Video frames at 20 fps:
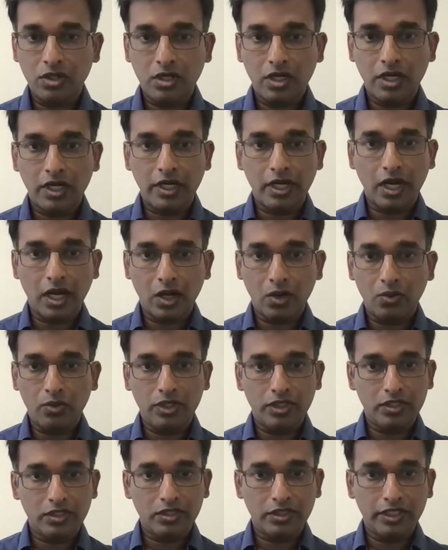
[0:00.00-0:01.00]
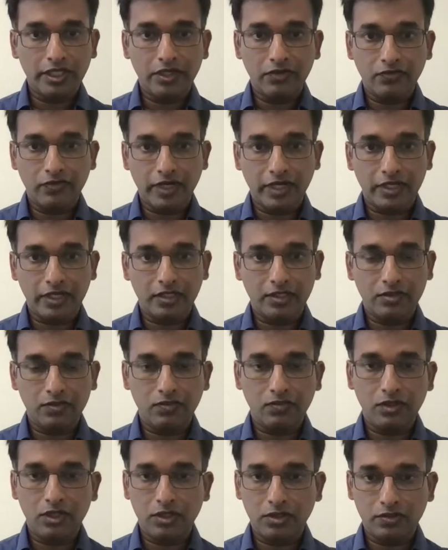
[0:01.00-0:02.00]
and how it's redefining the
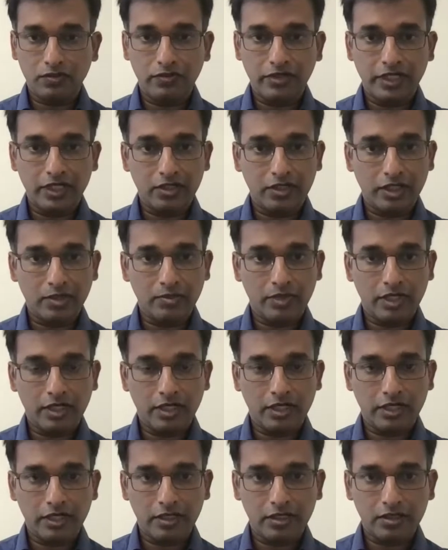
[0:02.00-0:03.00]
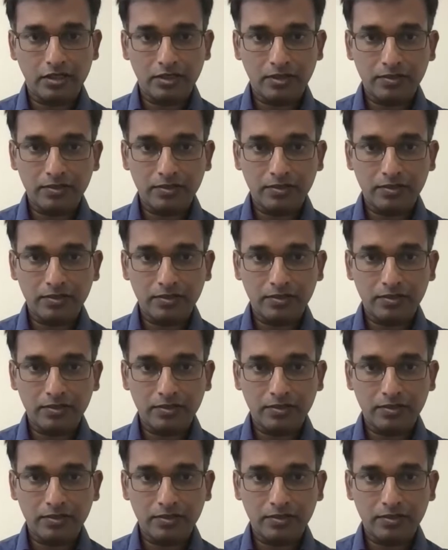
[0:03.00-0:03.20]
world of real-time analytics.